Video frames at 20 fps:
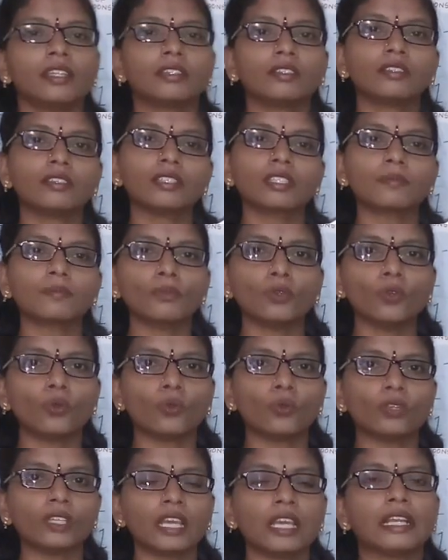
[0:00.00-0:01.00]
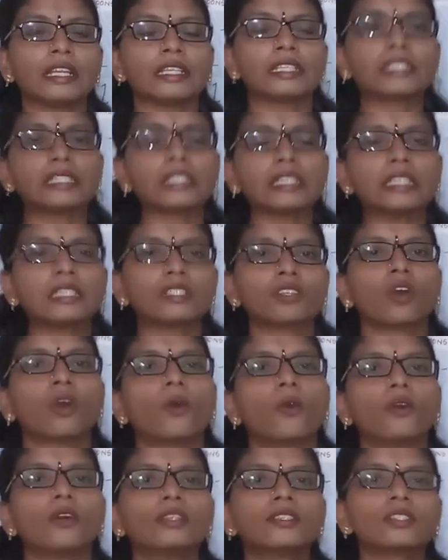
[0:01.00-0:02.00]
This moon, it is
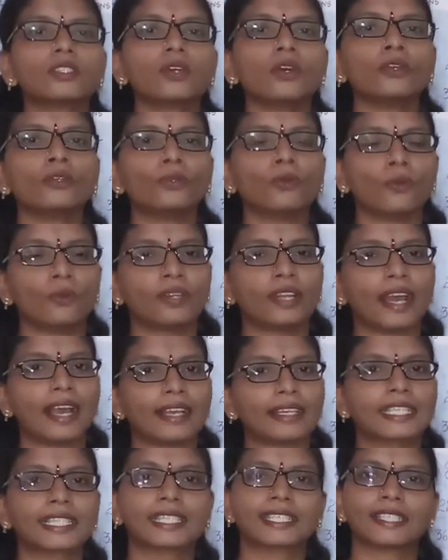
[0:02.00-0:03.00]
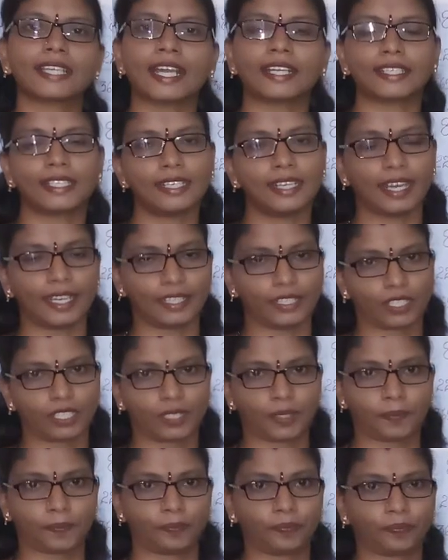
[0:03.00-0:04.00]
also known as
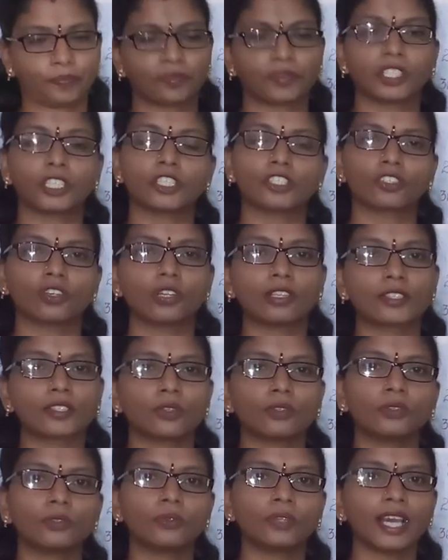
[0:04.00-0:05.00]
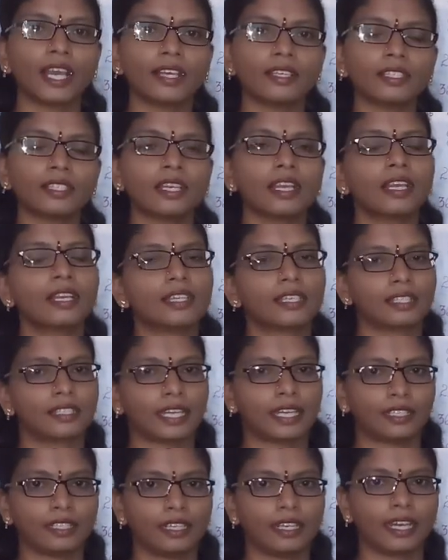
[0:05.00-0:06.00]
satellite. It is also known as
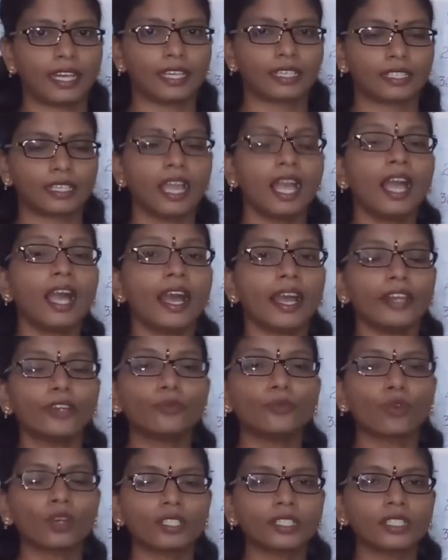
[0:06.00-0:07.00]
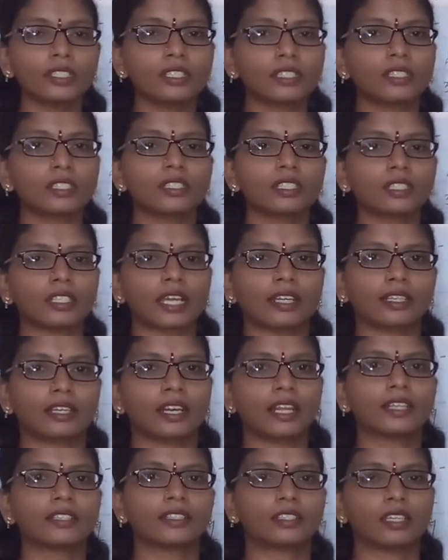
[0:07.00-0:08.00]
satellite. And what is this
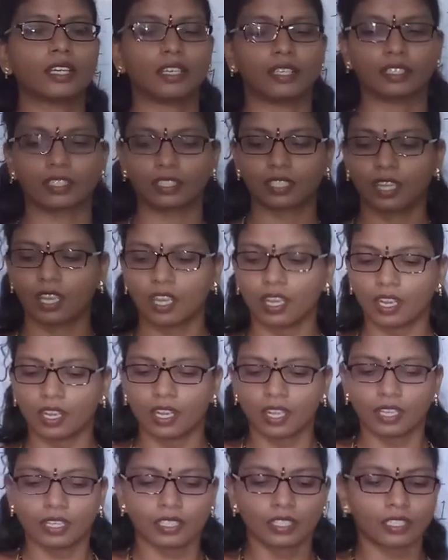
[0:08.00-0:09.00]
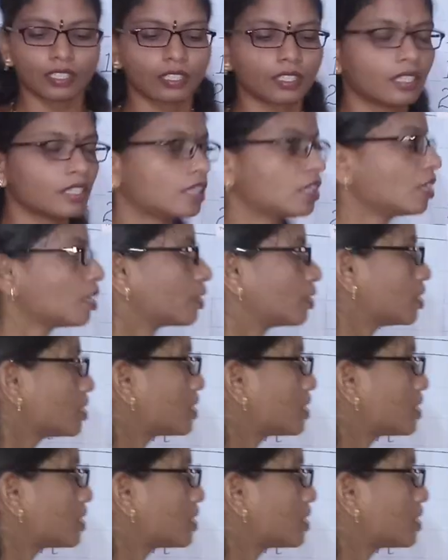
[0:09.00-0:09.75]
satellite does? The